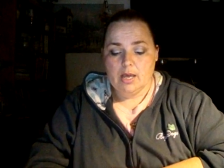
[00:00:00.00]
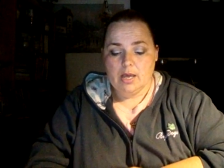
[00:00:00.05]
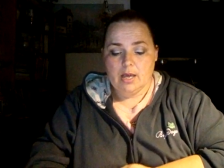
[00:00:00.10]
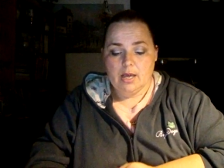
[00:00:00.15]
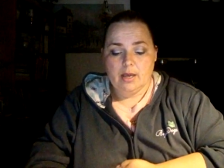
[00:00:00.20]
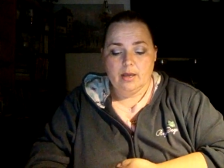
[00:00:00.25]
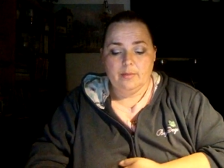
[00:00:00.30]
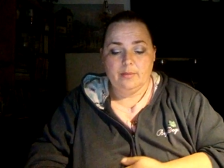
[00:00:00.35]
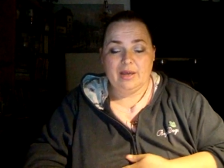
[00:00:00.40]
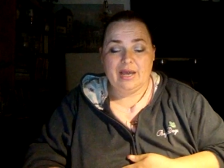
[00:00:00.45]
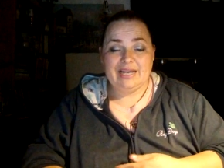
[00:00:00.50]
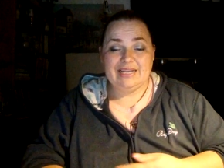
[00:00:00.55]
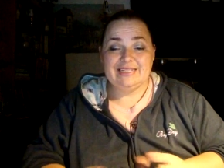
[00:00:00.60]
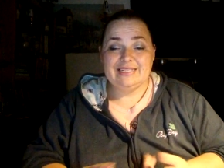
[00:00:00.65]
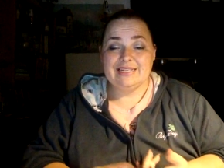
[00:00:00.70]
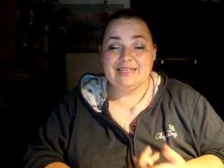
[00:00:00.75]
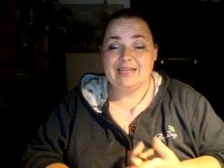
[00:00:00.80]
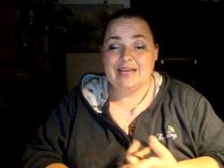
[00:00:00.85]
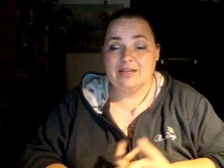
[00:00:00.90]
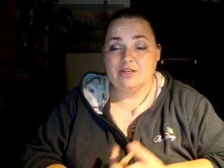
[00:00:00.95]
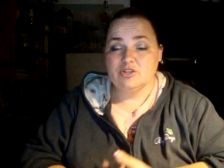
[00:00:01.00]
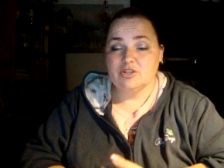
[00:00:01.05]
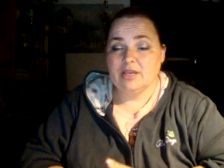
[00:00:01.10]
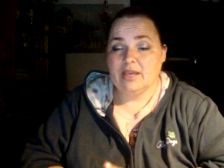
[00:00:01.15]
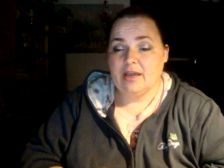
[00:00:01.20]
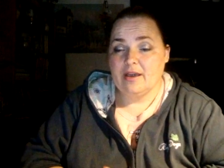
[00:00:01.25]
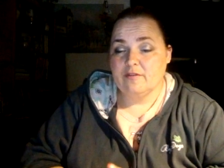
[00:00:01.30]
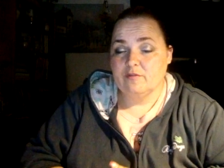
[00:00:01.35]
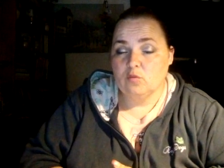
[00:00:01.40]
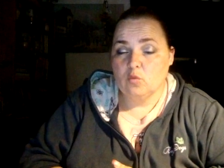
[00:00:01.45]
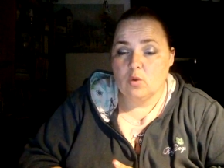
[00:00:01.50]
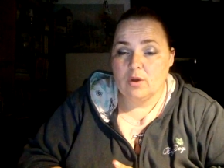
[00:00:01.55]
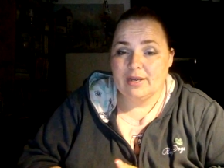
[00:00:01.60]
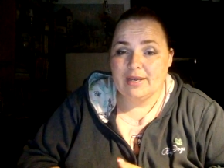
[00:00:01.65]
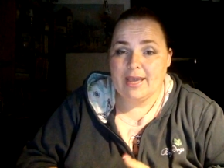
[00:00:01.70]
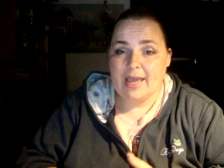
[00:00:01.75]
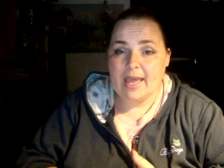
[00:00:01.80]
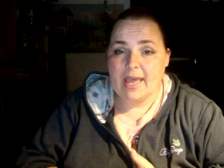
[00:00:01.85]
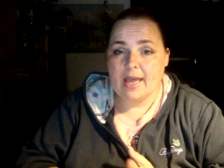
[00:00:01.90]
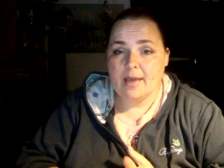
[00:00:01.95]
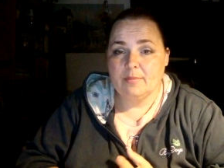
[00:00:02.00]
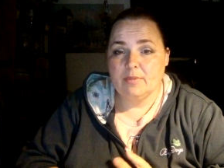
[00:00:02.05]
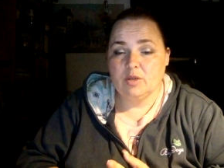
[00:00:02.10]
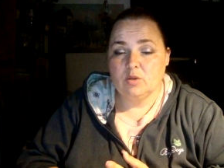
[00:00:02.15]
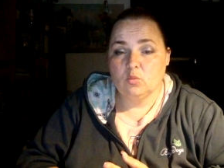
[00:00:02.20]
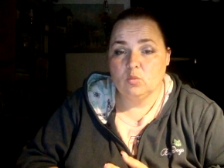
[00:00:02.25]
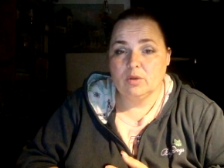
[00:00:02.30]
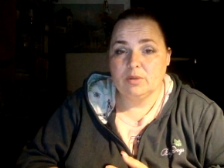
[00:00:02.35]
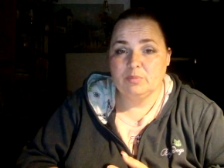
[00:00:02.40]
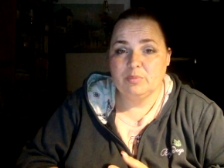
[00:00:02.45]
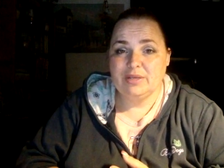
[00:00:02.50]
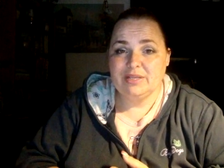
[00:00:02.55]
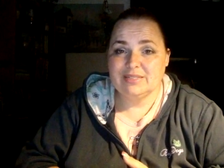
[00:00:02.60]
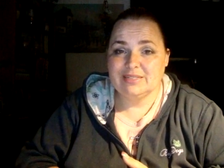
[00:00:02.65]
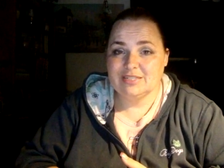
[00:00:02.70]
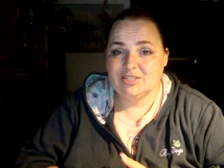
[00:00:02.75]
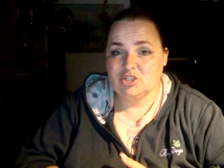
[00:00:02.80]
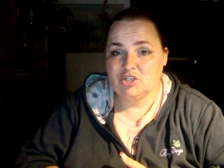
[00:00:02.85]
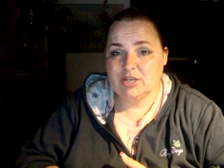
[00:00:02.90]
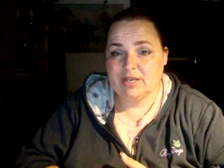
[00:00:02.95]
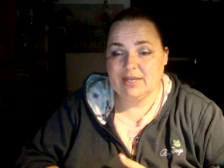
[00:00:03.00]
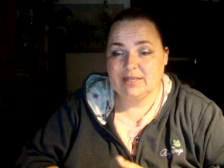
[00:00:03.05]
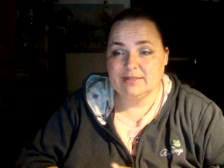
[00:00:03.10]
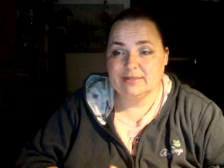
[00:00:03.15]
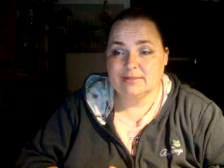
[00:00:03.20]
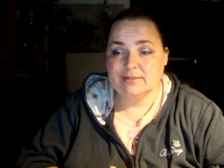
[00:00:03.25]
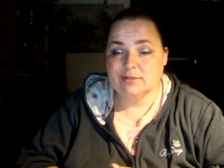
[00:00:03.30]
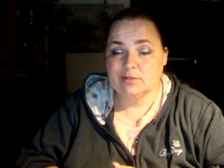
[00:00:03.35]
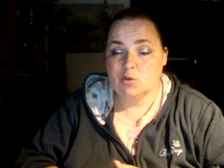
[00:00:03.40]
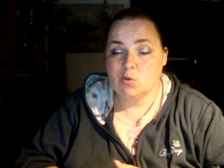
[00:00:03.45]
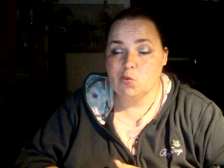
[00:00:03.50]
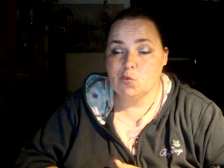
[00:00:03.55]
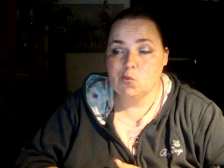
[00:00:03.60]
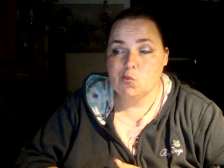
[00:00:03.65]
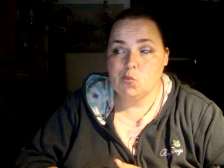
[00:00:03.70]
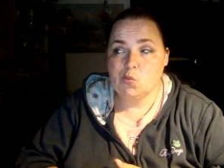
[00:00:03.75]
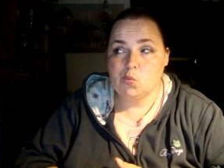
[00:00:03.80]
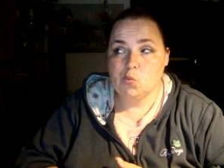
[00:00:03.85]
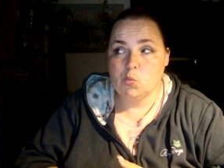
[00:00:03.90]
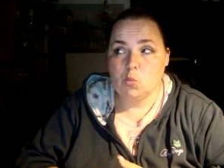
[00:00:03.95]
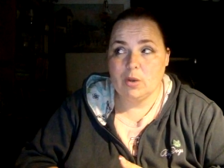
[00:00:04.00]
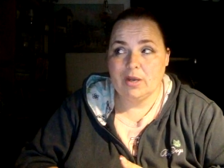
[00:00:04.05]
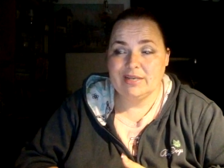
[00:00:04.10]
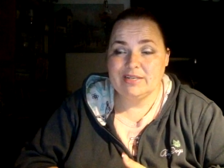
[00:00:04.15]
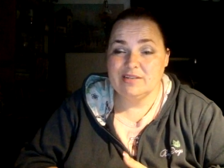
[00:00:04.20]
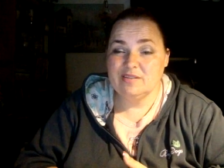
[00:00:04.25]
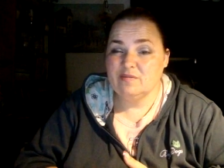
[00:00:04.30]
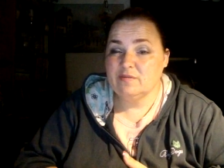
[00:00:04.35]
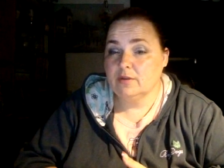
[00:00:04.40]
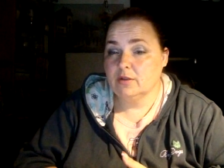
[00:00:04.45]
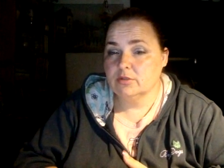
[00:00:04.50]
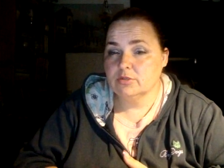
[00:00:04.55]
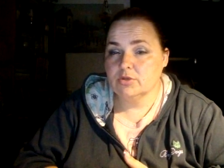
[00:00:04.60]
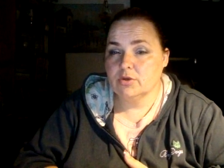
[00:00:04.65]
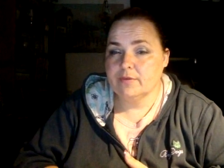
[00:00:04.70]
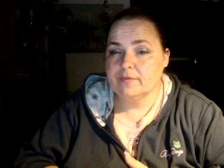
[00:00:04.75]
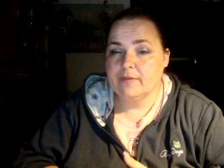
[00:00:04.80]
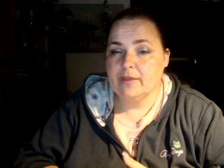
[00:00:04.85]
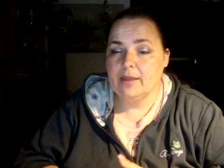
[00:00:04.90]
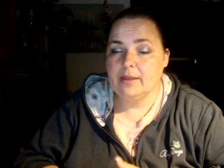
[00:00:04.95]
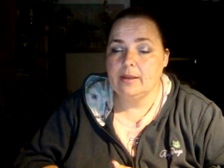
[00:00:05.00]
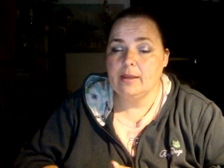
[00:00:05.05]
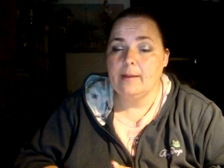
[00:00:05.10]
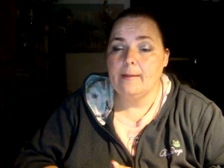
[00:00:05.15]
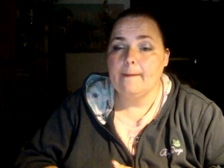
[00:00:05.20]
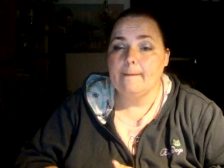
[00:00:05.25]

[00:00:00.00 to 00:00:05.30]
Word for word: Um, I did actually have one ham and one piece of chicken, so I did falter on that.